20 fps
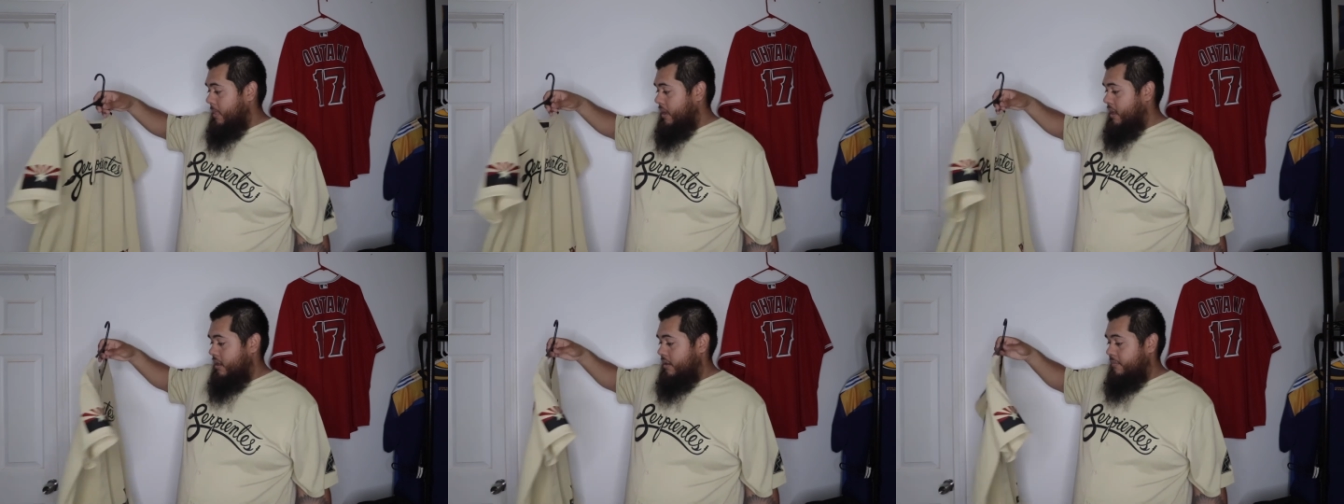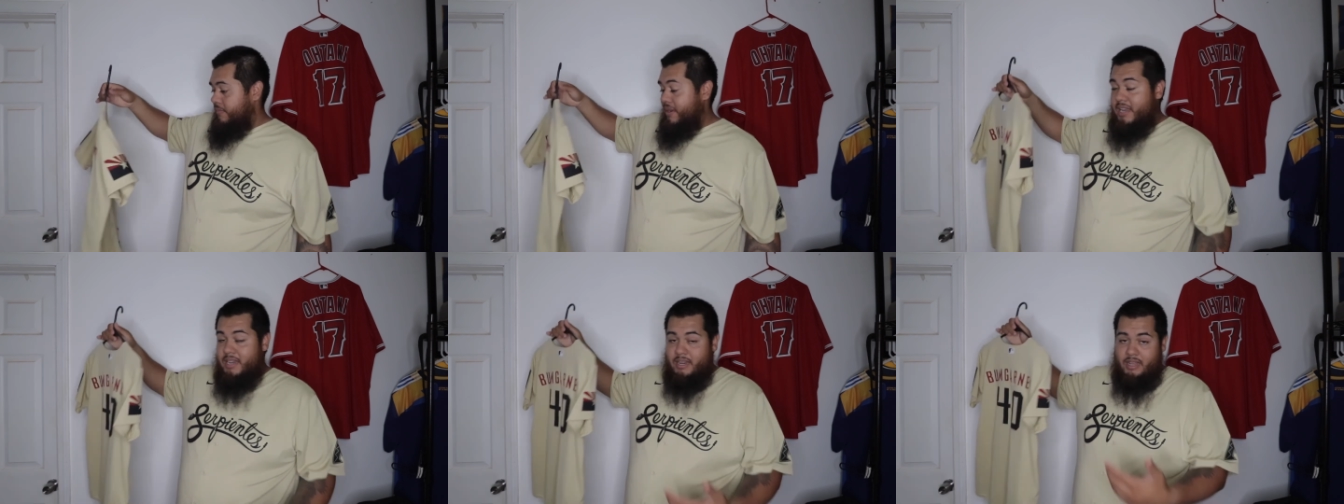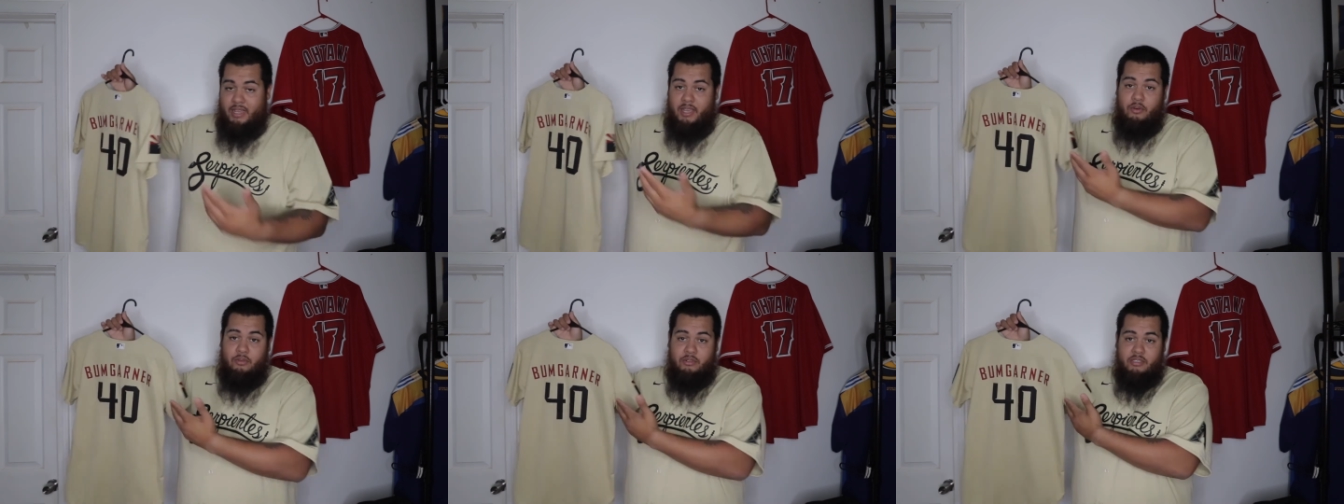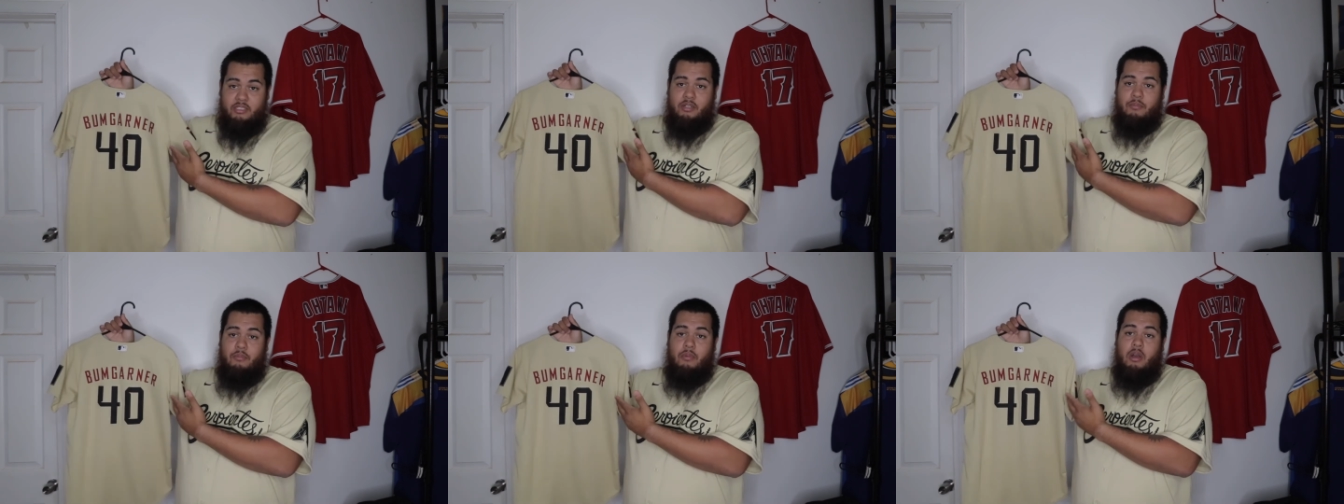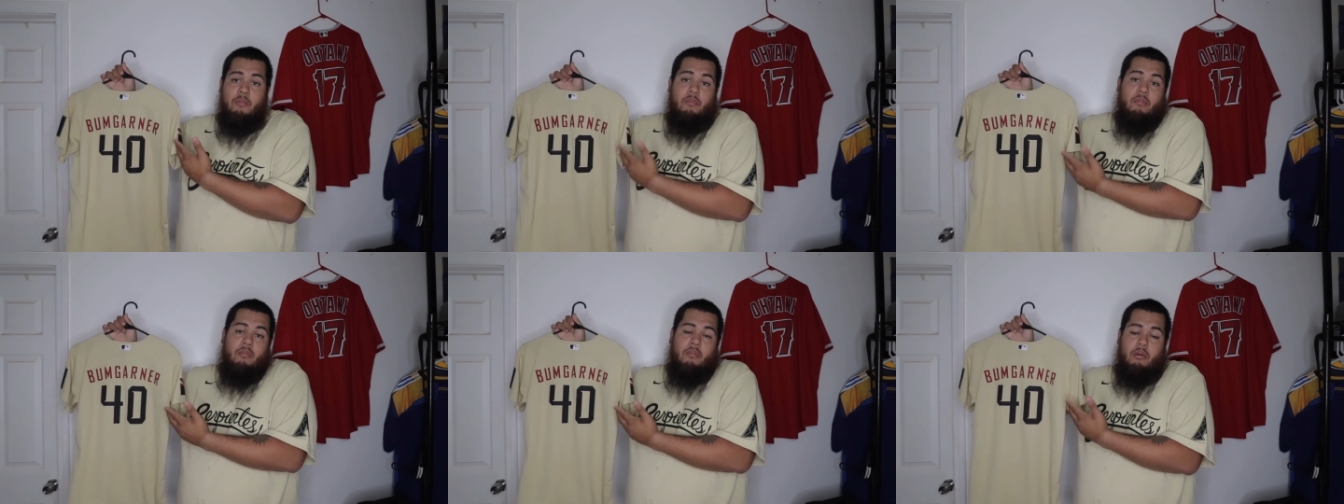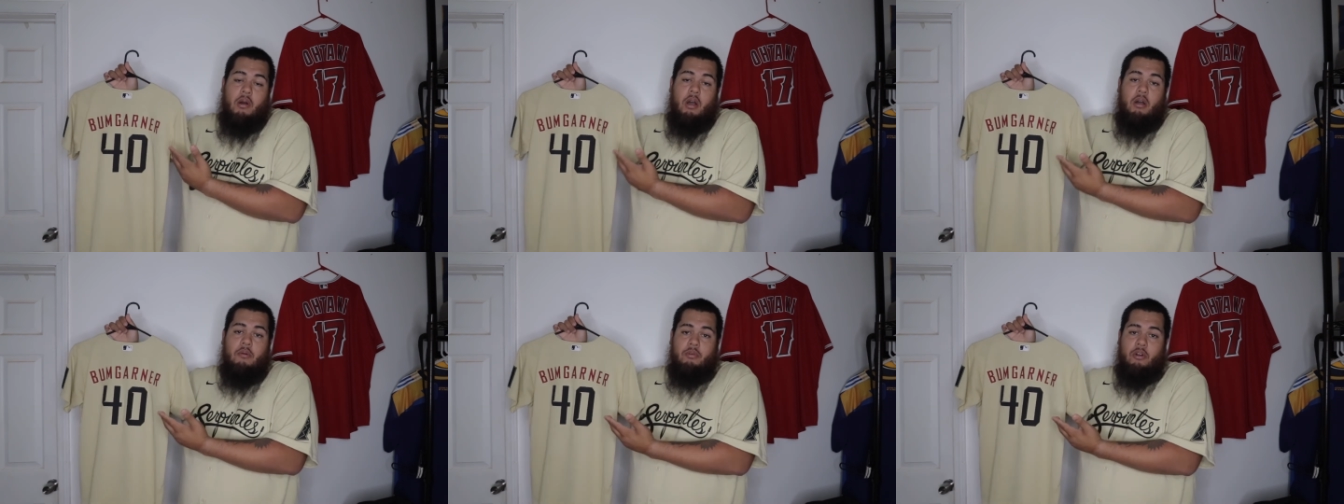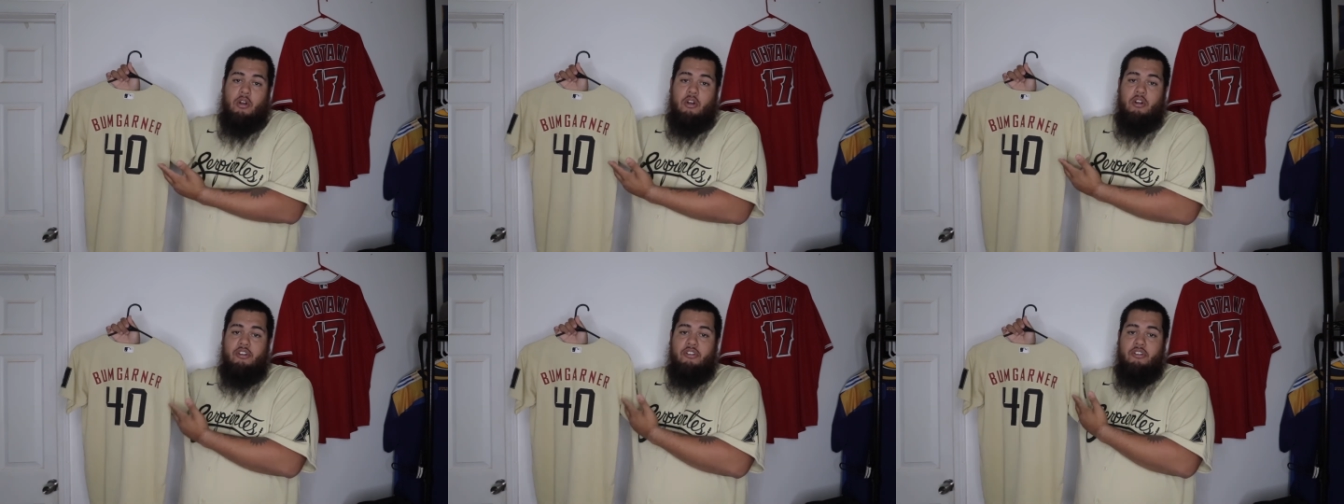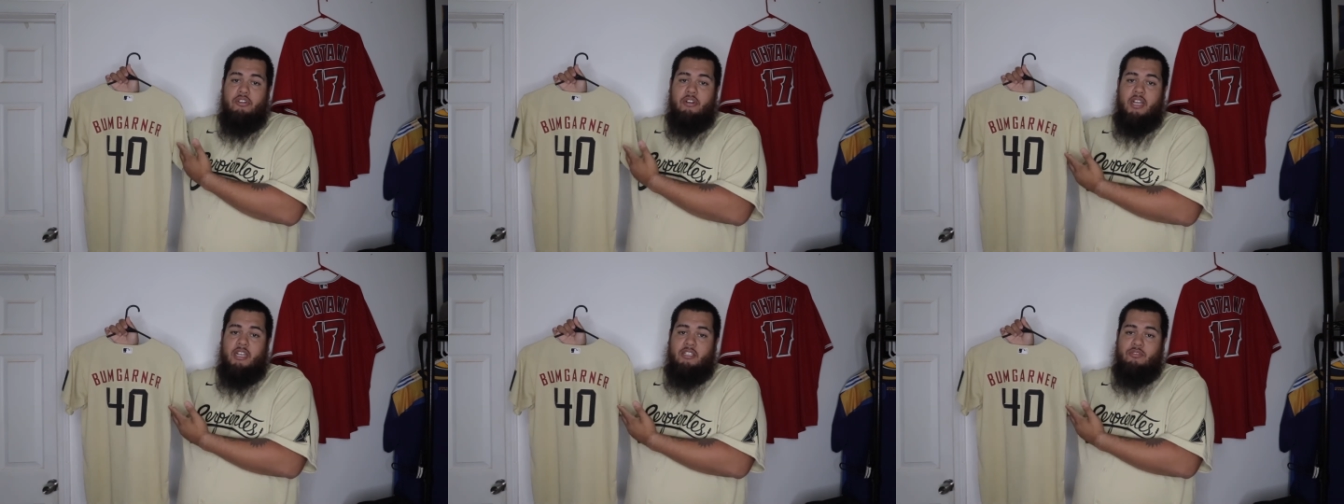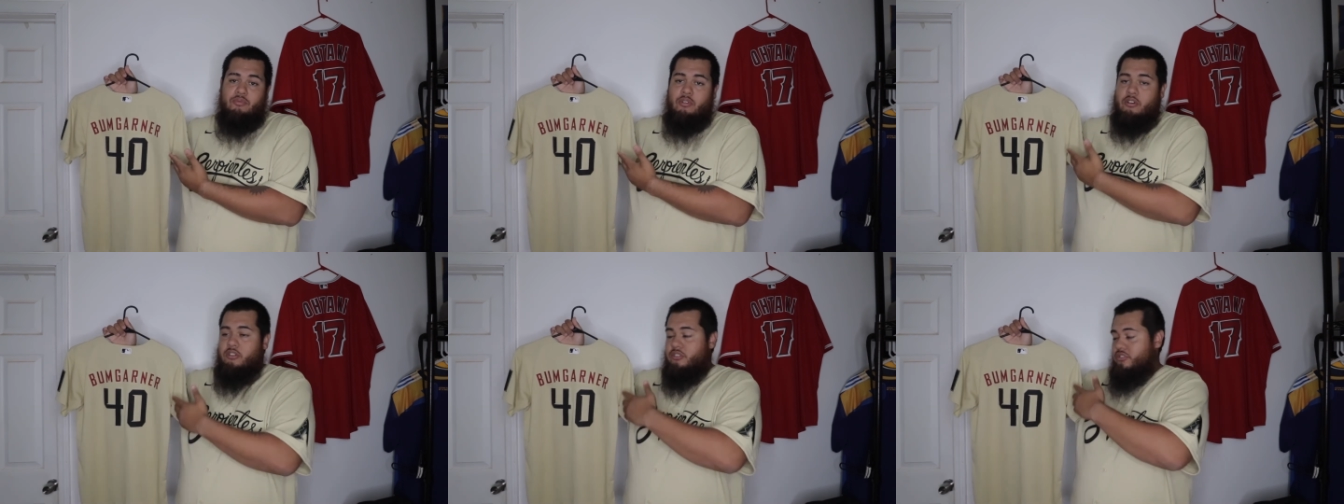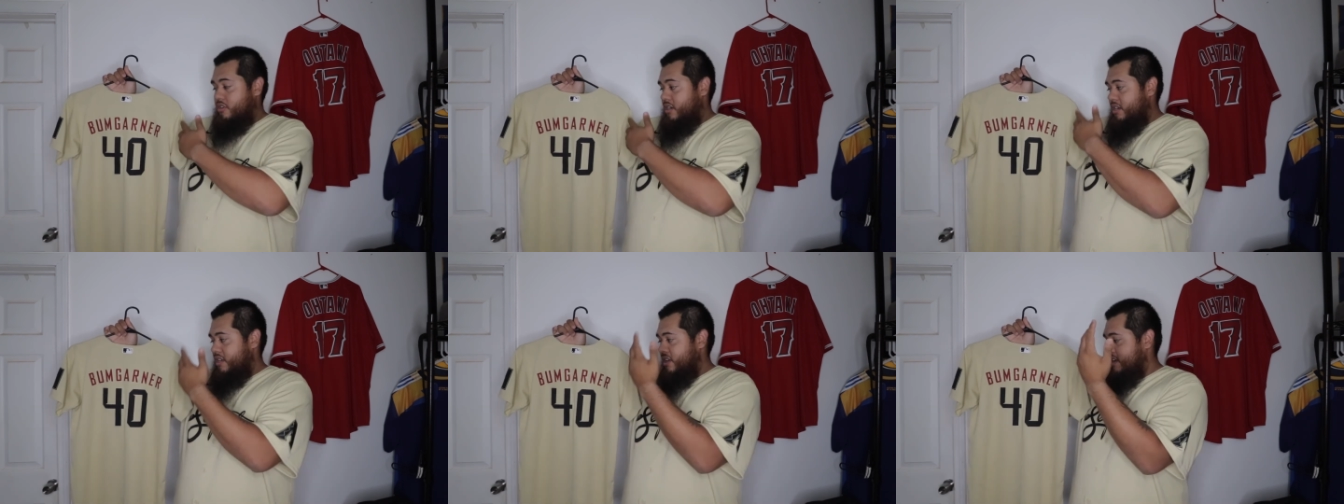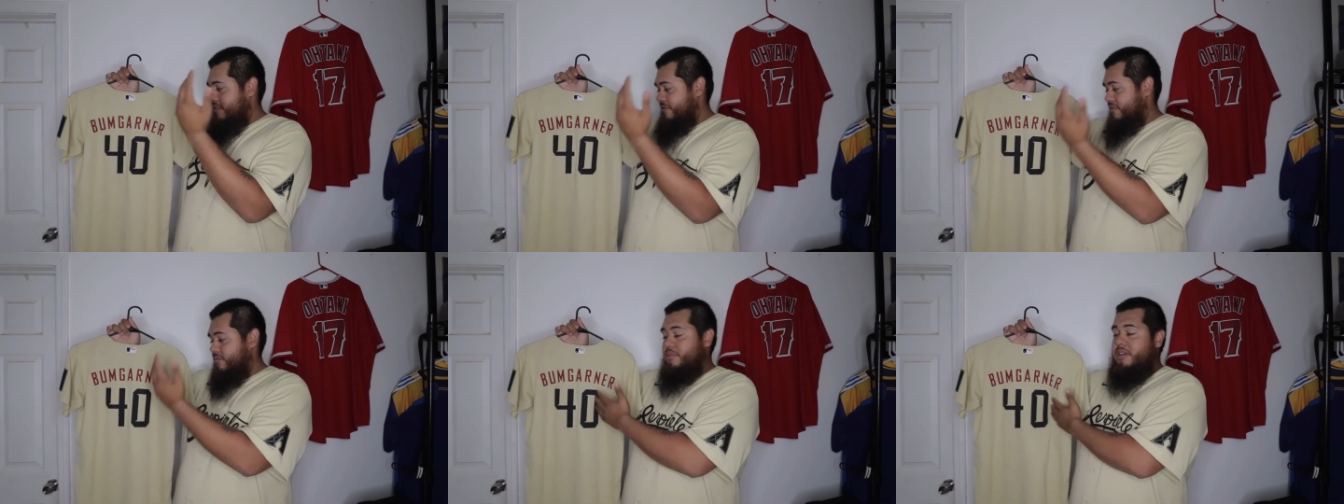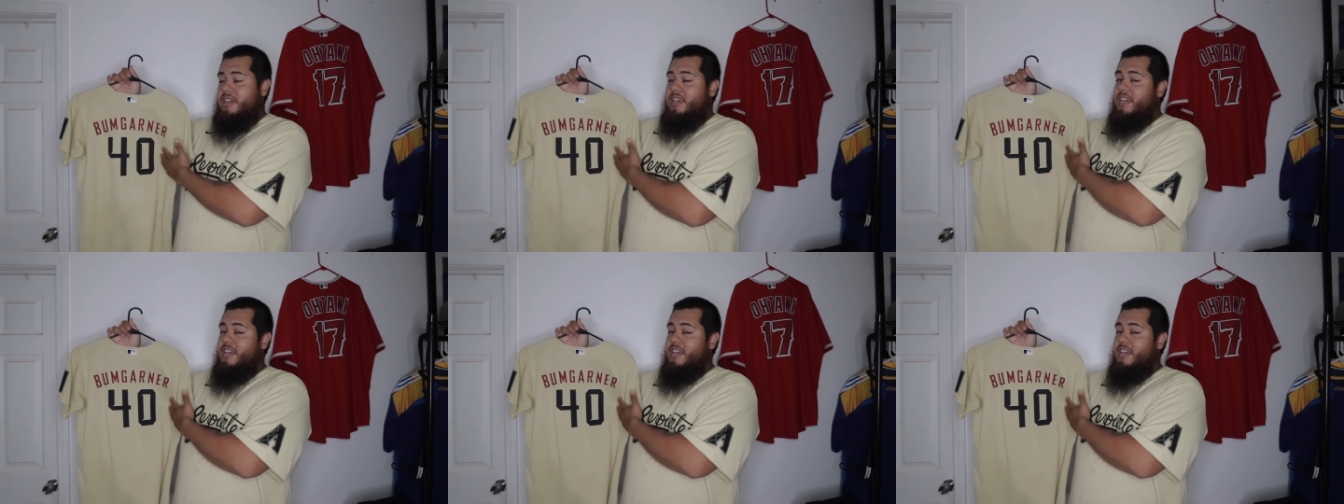Um, and it was my Bumgarner as well, so I didn't have to pay